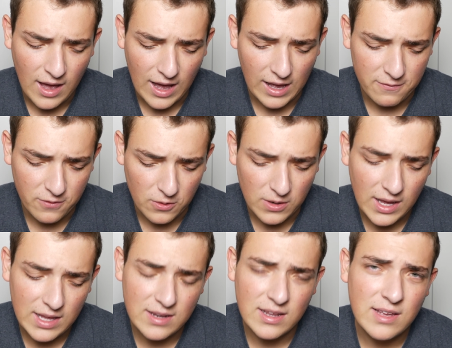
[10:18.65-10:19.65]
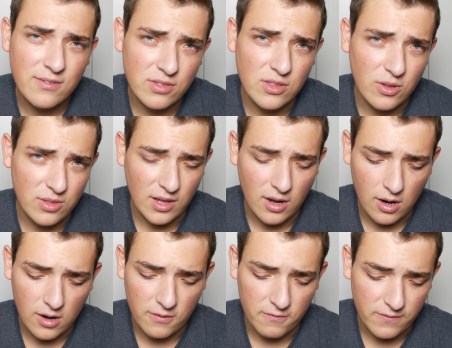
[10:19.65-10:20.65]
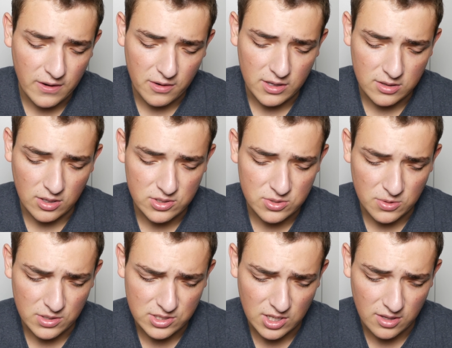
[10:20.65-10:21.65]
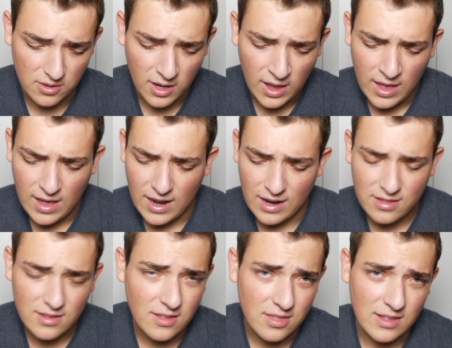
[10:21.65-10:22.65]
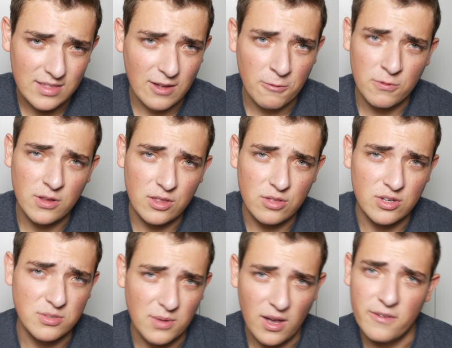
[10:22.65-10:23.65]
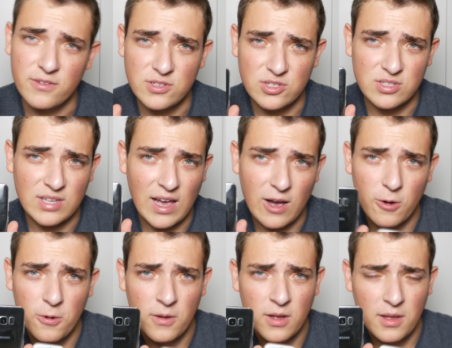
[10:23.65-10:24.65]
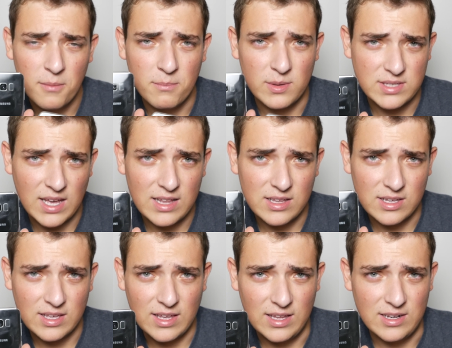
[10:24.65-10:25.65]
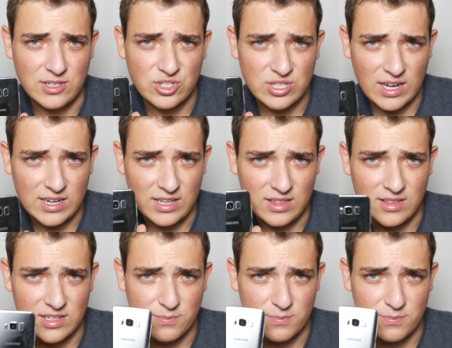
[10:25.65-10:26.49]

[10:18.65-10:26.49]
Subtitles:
iPhone 8, even though they are very close to each other. And I think the thing that really throws me off is just how metallic and shiny this